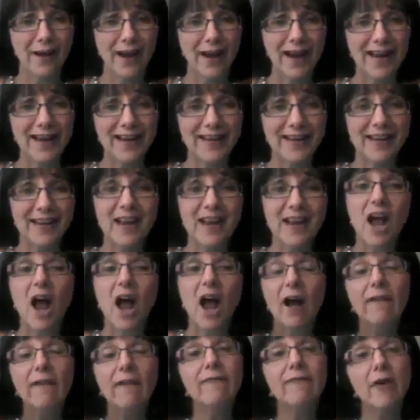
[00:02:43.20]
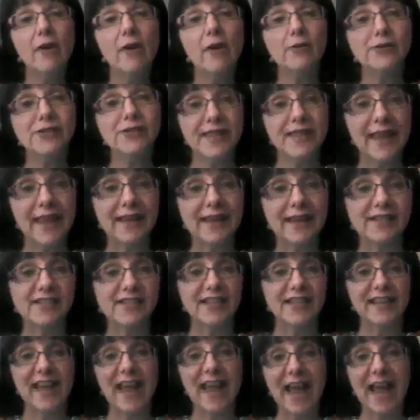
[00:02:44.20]
right, of those
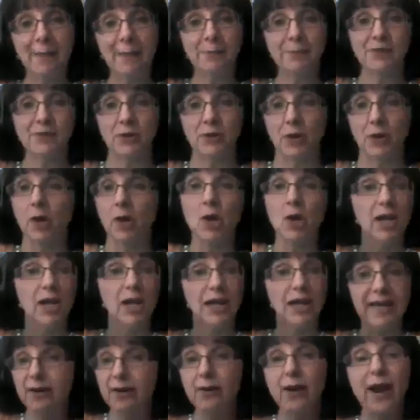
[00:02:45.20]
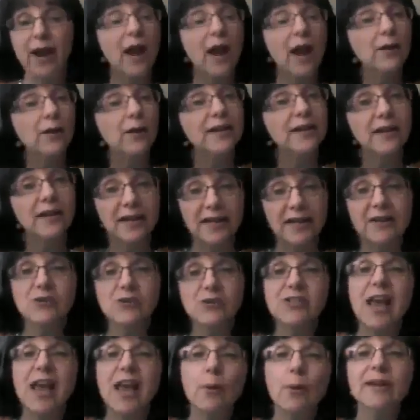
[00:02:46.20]
things to capture. Here's
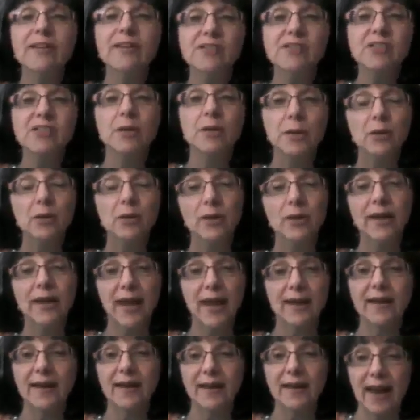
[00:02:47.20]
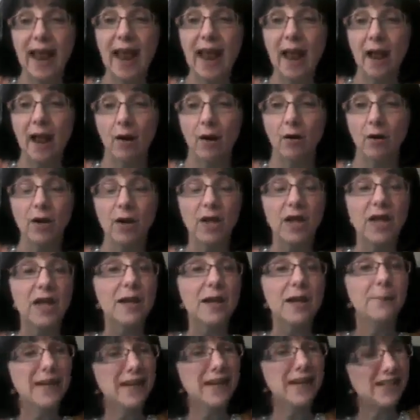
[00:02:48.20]
how he's communicating now.
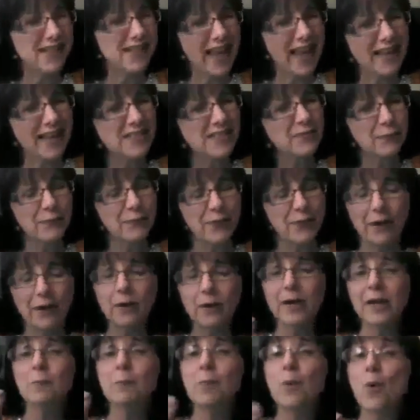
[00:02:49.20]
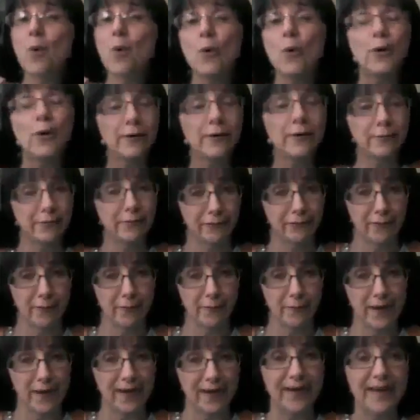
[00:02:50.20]
Because that's very important
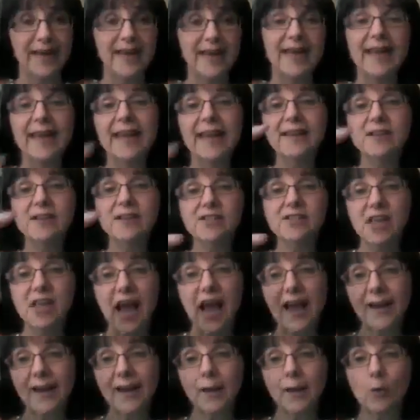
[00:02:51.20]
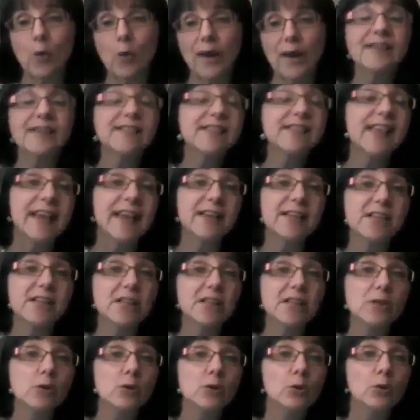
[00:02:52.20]
for me in deciding what his
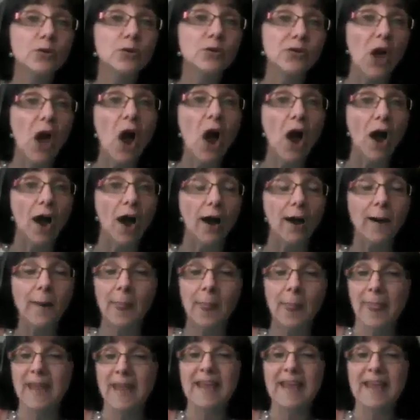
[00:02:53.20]
AAC tools are.